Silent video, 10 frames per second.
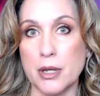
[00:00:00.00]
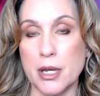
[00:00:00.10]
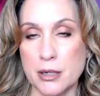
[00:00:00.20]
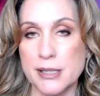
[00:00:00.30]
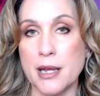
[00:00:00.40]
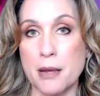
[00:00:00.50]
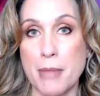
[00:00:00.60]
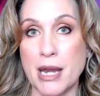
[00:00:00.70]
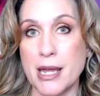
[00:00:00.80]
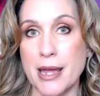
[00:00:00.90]
in
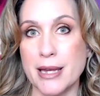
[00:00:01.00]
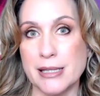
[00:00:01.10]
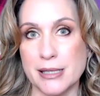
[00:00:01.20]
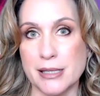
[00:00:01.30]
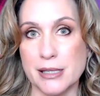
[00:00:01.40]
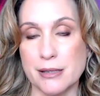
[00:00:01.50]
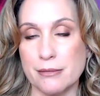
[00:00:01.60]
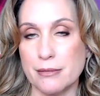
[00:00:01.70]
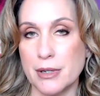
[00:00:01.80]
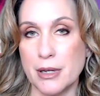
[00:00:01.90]
many cases.
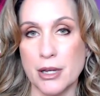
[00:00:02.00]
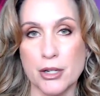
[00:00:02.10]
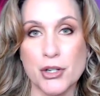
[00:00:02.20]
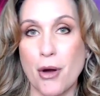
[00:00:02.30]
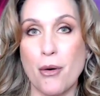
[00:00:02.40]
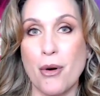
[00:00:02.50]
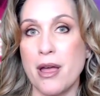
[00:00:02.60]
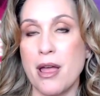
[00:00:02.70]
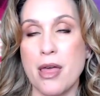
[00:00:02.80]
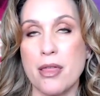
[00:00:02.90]

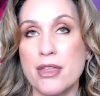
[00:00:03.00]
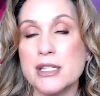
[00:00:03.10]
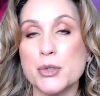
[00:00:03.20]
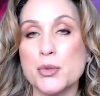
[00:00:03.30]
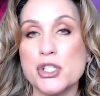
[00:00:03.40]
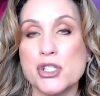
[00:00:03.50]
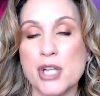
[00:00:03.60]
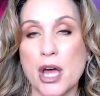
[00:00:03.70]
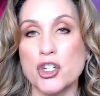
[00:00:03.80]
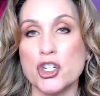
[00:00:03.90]
So this was
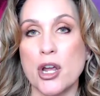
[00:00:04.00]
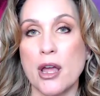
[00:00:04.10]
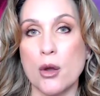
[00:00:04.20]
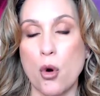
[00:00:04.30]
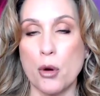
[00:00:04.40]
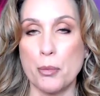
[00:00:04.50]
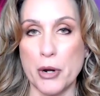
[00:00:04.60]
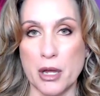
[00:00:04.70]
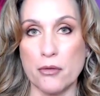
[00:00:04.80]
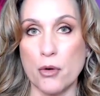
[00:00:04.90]
such a
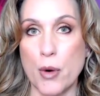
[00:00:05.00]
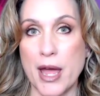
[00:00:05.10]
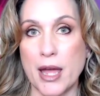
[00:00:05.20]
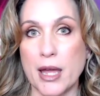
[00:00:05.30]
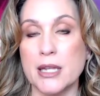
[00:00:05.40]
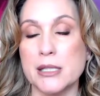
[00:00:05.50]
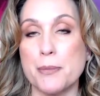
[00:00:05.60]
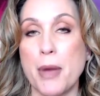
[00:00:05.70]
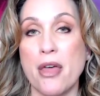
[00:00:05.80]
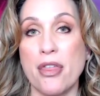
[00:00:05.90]
corporate giveaway.
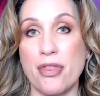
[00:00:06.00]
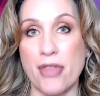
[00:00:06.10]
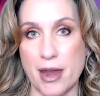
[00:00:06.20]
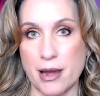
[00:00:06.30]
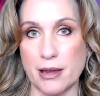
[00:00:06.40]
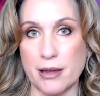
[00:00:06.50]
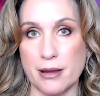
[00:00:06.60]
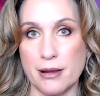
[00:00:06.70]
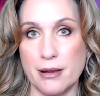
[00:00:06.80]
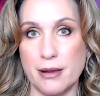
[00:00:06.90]
It's
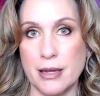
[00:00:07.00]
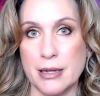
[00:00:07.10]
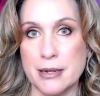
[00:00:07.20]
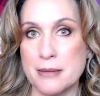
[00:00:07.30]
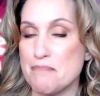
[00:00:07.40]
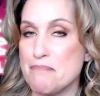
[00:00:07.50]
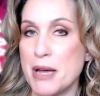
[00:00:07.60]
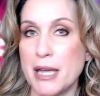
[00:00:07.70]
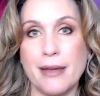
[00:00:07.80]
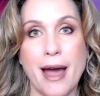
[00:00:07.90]
pathetic.
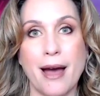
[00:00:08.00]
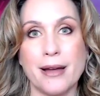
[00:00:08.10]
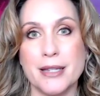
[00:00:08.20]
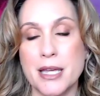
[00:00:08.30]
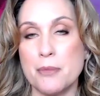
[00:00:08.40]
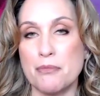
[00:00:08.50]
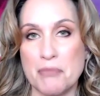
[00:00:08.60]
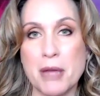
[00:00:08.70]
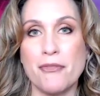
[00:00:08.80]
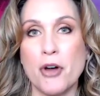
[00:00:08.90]
But yeah, keep
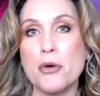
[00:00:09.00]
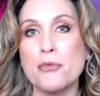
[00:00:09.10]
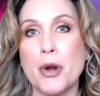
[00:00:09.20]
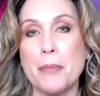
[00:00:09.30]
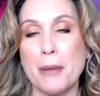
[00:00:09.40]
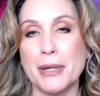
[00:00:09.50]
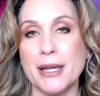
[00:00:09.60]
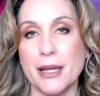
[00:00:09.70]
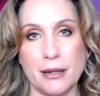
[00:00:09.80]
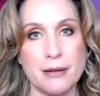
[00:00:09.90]
voting
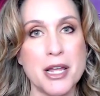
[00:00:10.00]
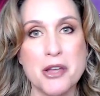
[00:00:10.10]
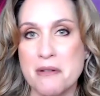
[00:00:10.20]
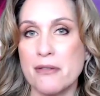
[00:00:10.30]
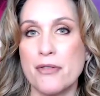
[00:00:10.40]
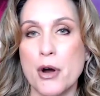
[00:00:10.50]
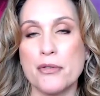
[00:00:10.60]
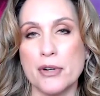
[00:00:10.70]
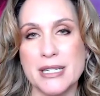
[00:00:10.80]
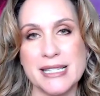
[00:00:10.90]
Republican. Vote for